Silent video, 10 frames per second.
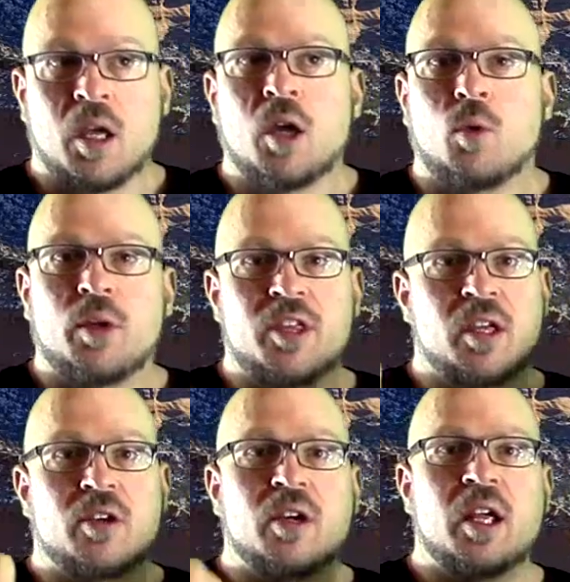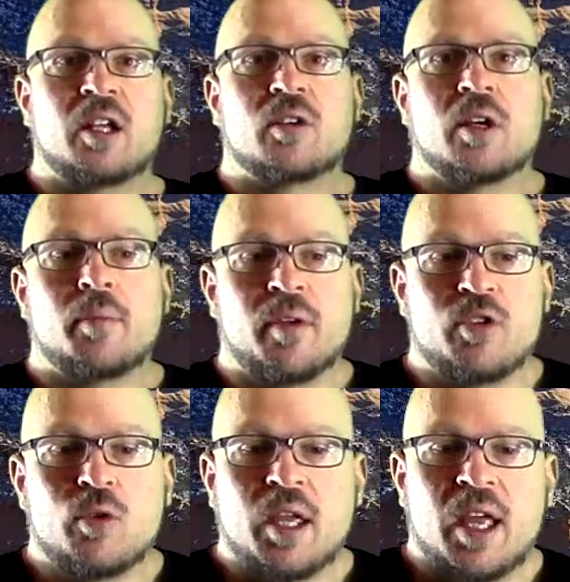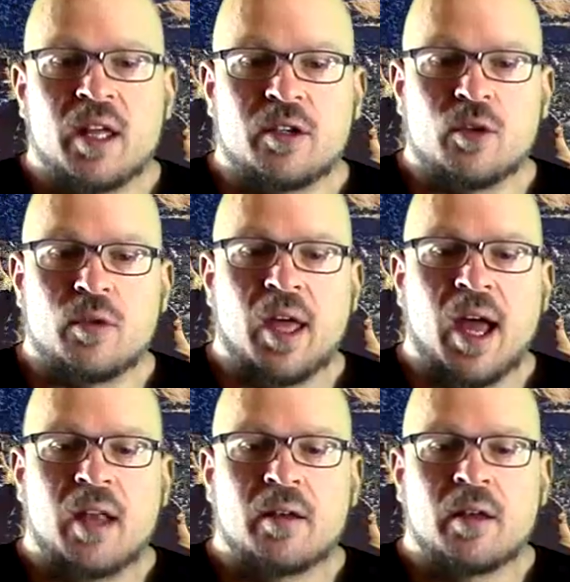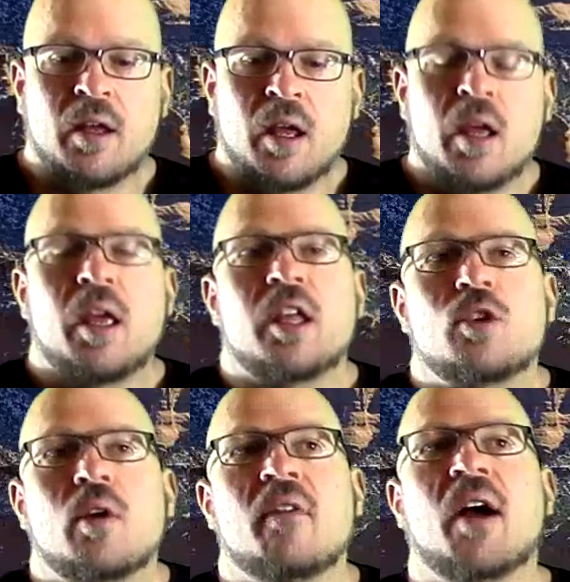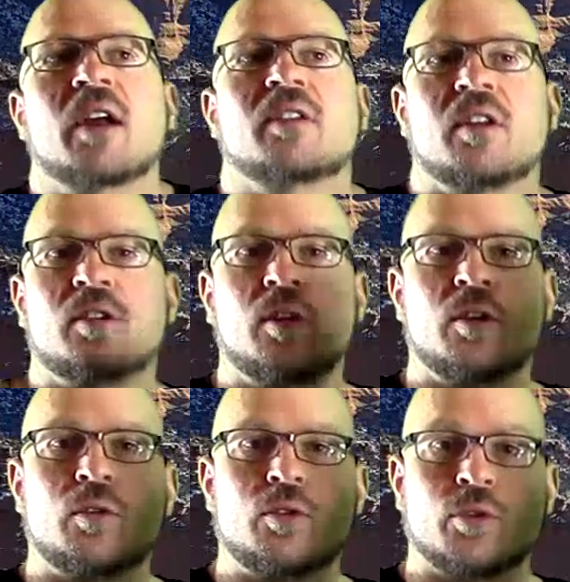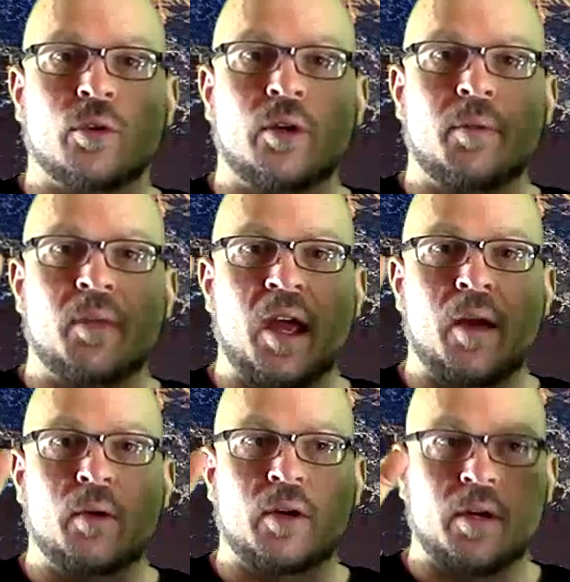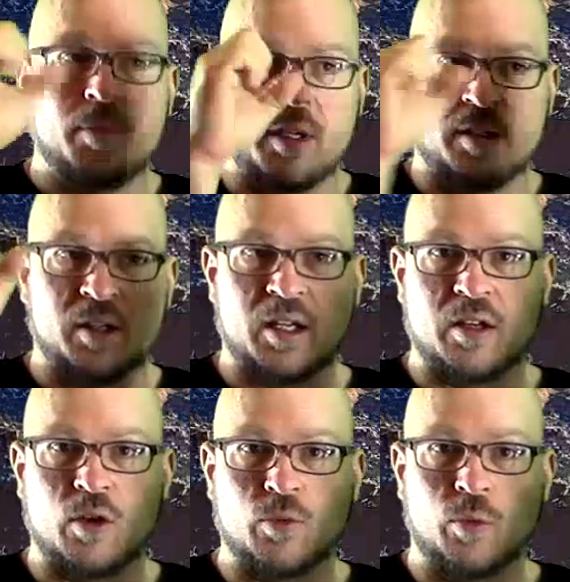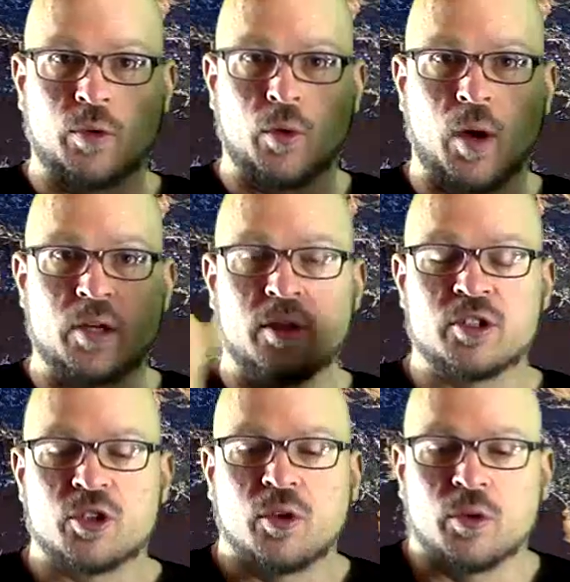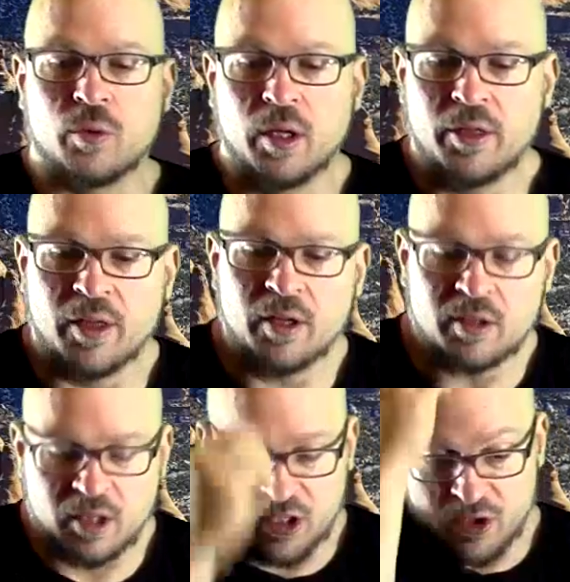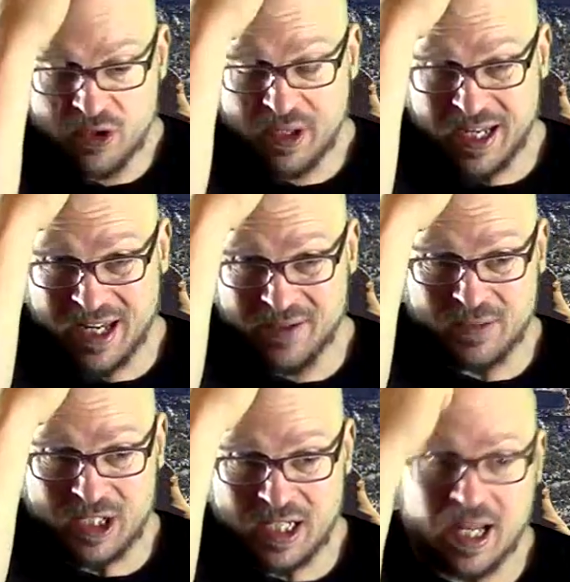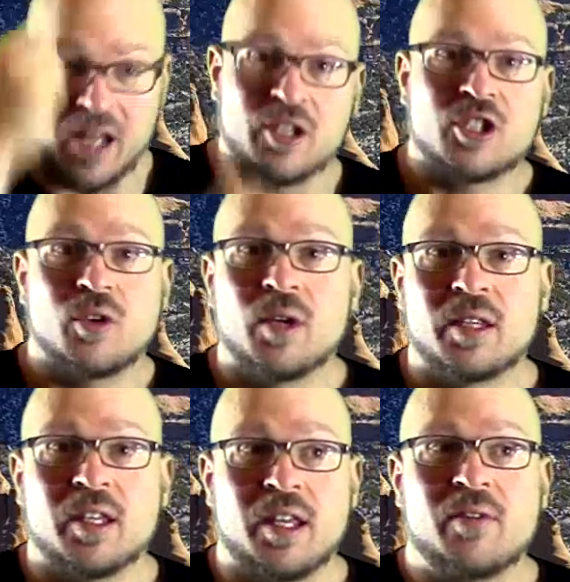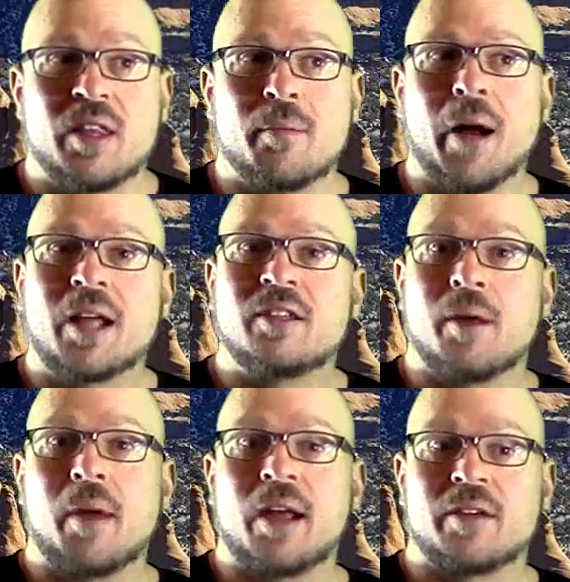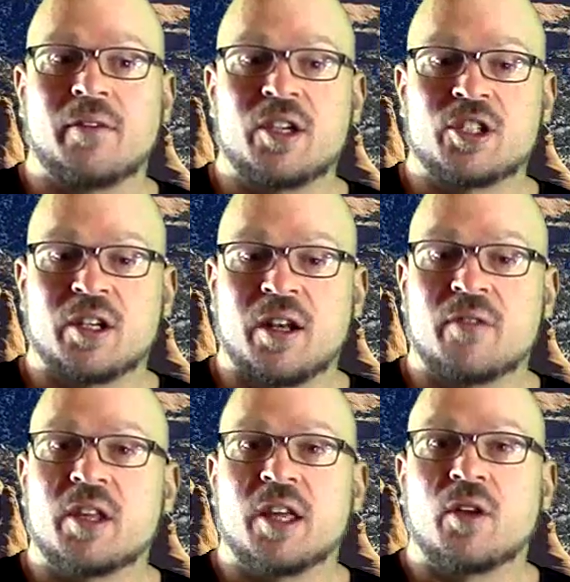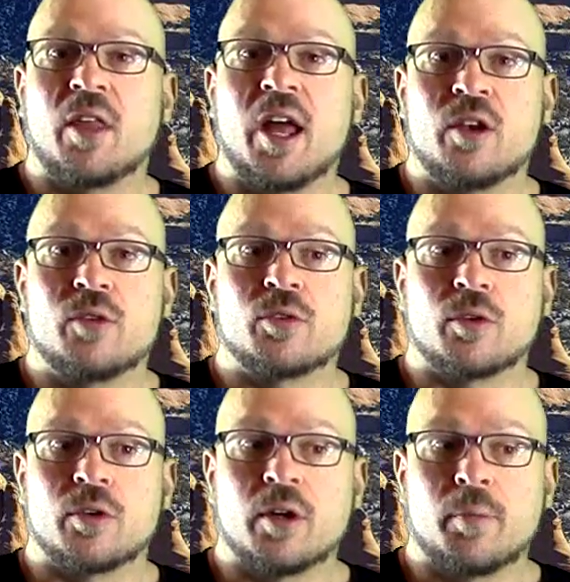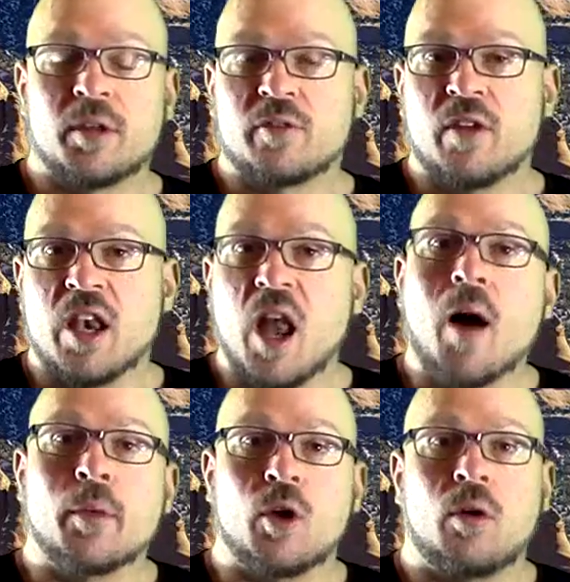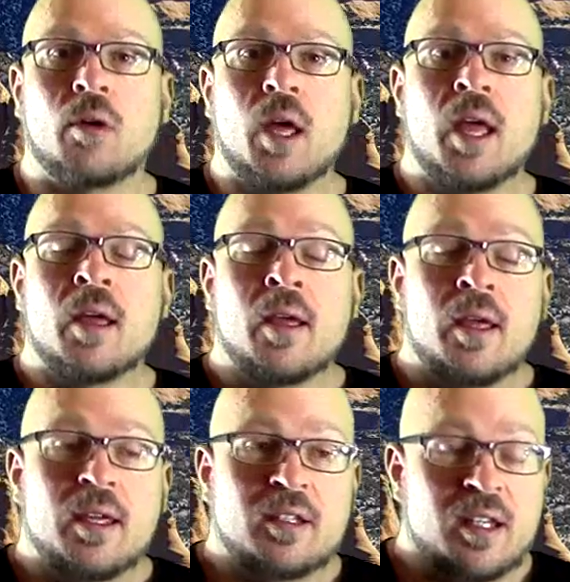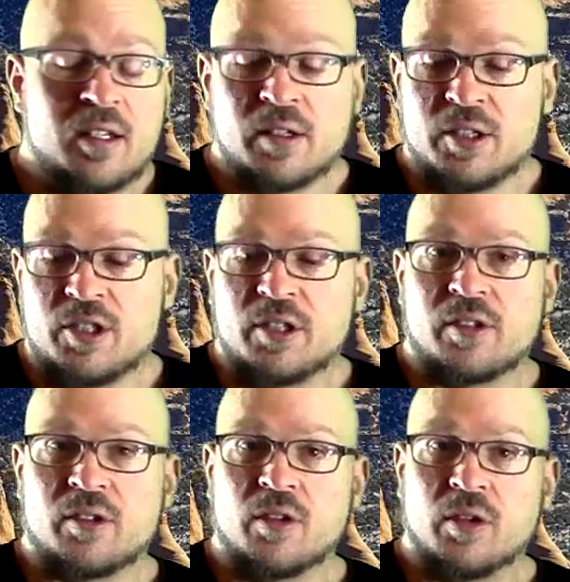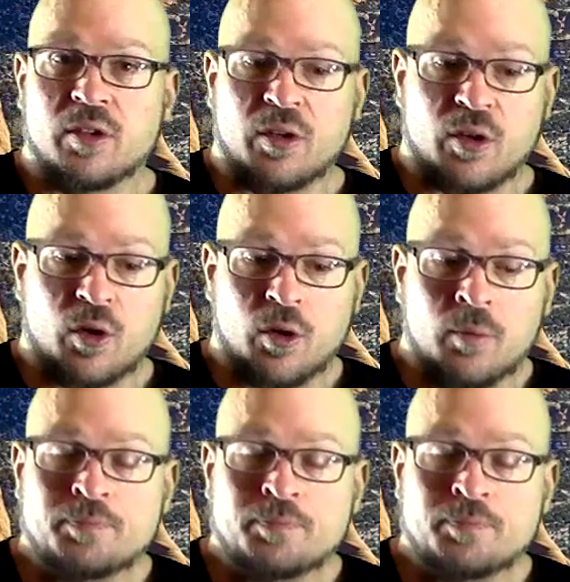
with the underhand grip, if you can't do that and you have access to the neutral grip, the hammer grip, that's again no, no wider than shoulder width, there's good E M G data showing that even the bicep activation and everything on that neutral grip is phenomenal. It's easily just as good as on a curl.